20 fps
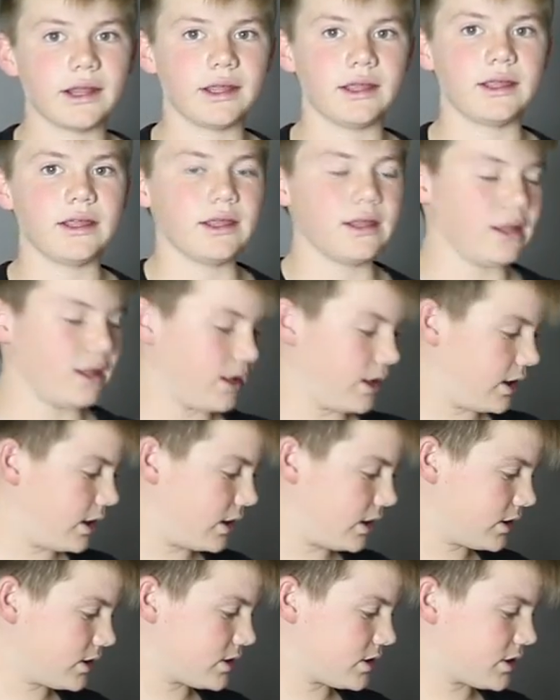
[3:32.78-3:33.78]
it
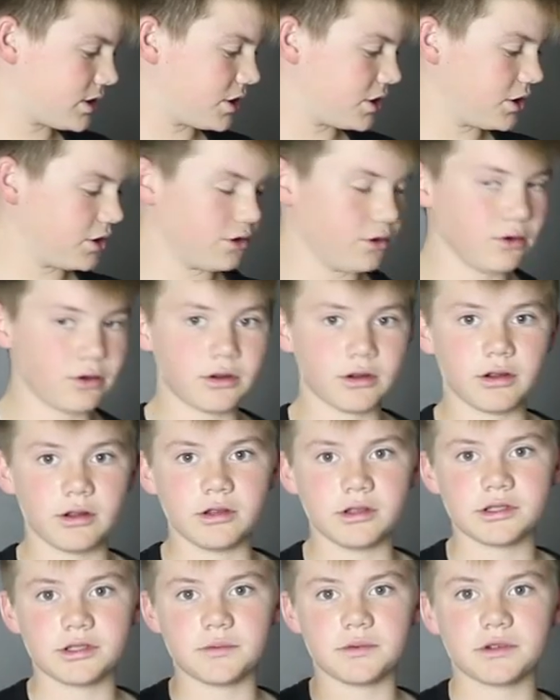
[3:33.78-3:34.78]
is to
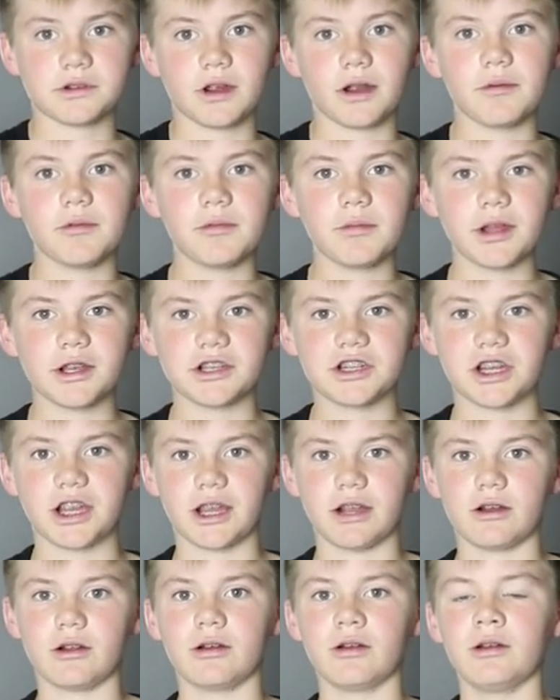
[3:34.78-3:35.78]
subscribe to my
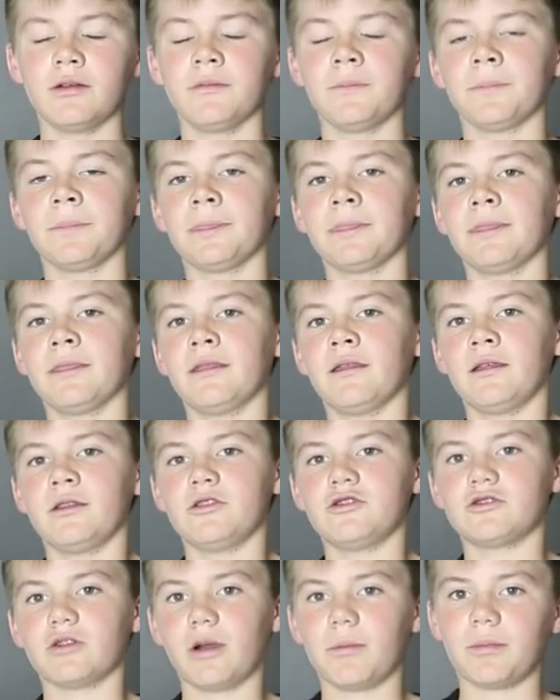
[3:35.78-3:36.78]
channel,
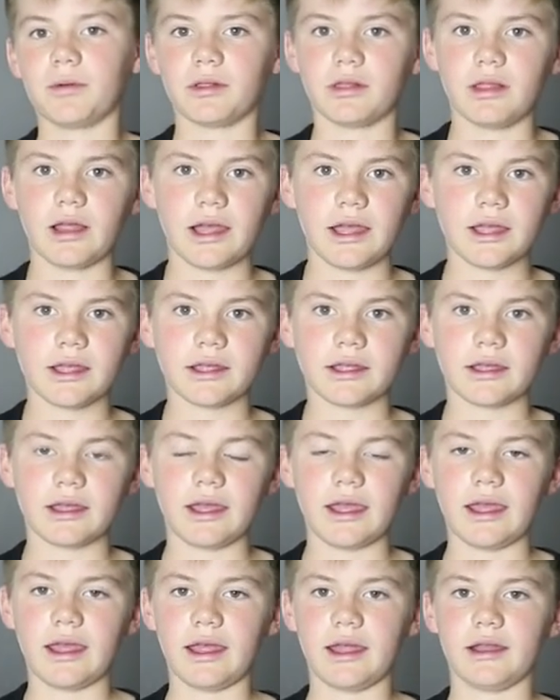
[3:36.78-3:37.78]
drop a like,
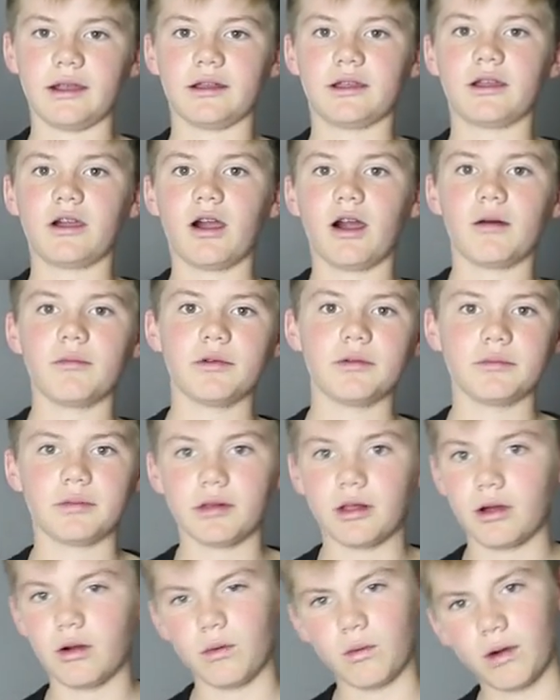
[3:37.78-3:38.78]
and comment
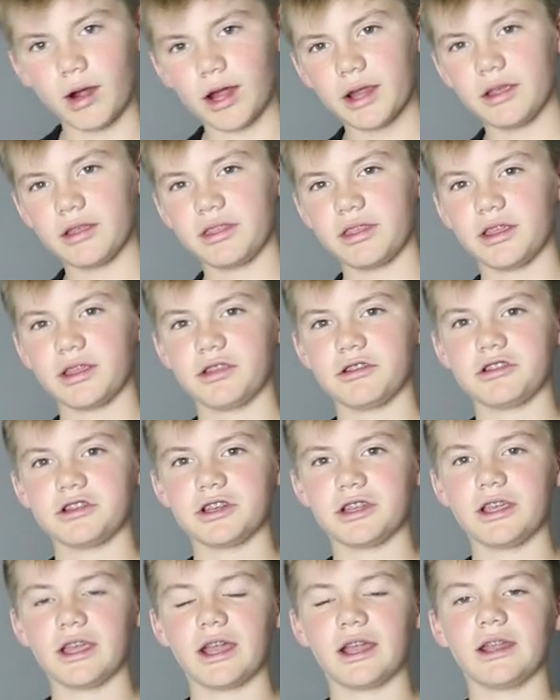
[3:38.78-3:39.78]
below why you think you
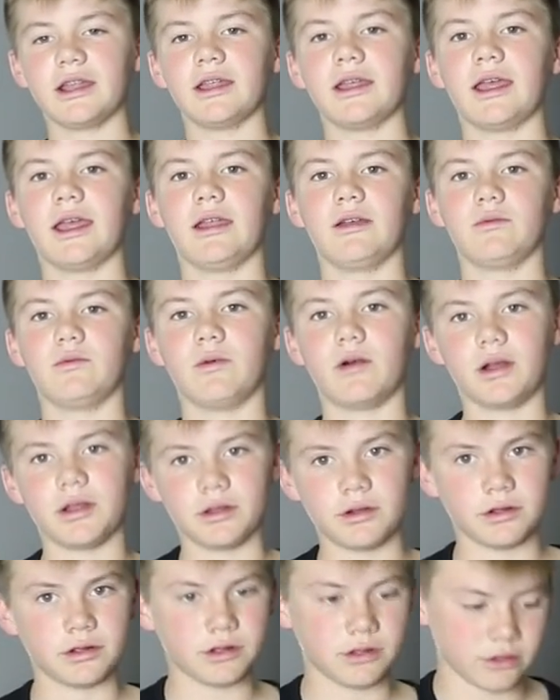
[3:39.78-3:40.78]
should get it and
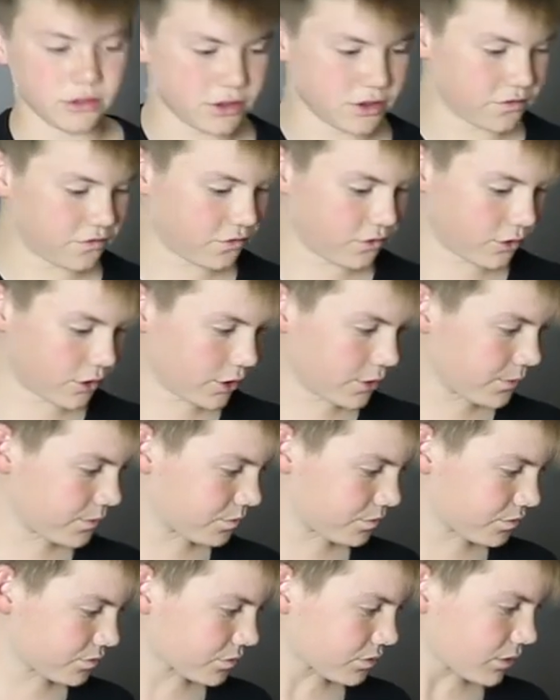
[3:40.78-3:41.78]
what you'll use it for.
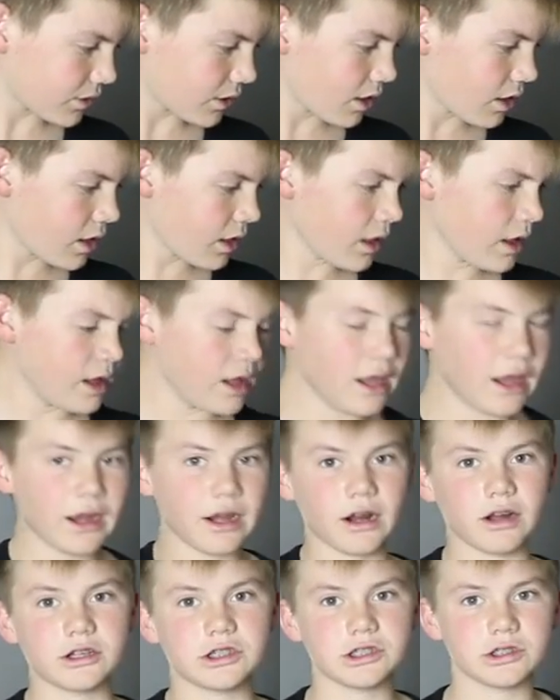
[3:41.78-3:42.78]

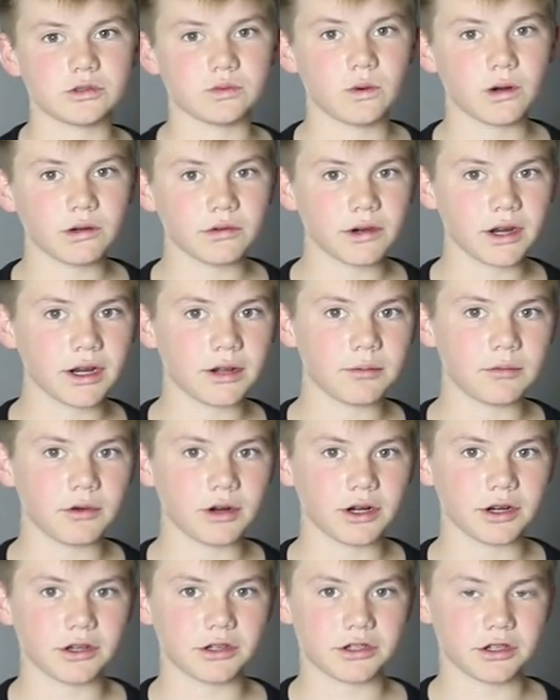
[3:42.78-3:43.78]
And I'll choose one random
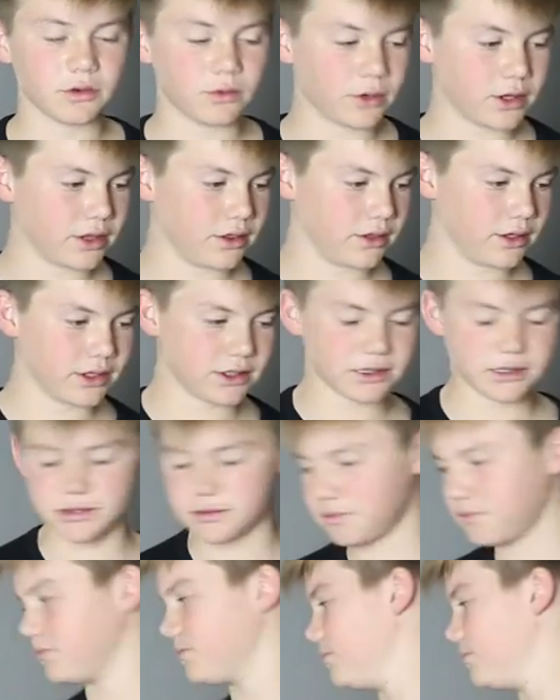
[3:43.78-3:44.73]
winner to win this.